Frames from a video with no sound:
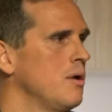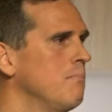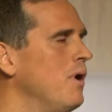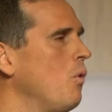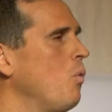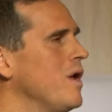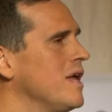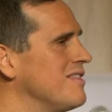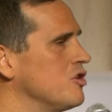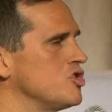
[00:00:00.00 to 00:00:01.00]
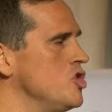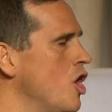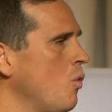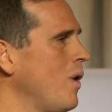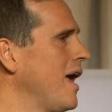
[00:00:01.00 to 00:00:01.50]
but there's no
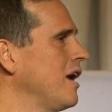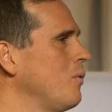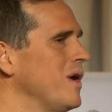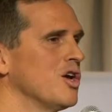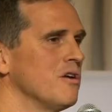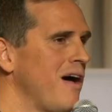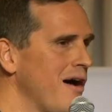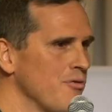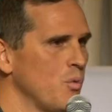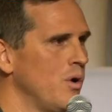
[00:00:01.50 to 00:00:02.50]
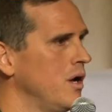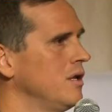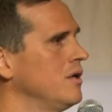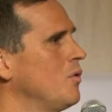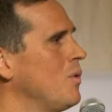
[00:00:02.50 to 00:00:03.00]
way we could have ever won
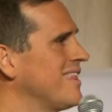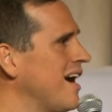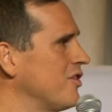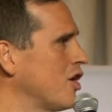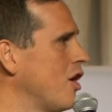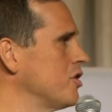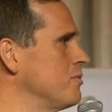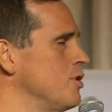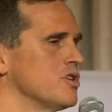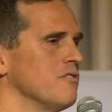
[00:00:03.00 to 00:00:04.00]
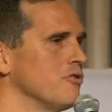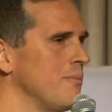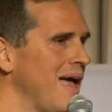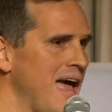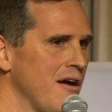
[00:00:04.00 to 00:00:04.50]
without the contribution from
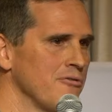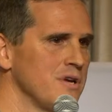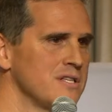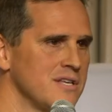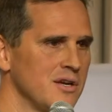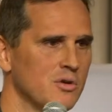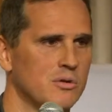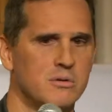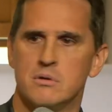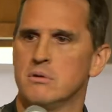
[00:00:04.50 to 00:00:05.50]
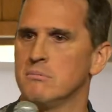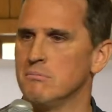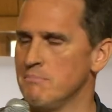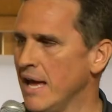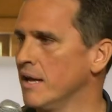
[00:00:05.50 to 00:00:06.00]
every single
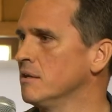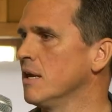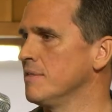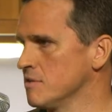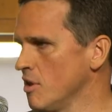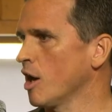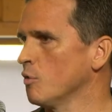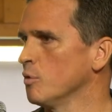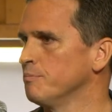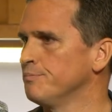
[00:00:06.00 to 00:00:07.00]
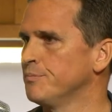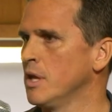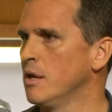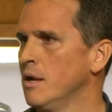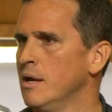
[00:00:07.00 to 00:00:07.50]
man in this locker room.
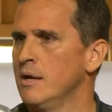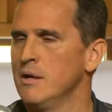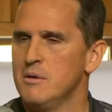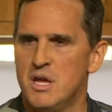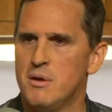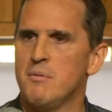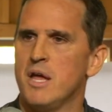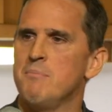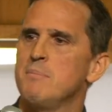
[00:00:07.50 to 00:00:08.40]
It made me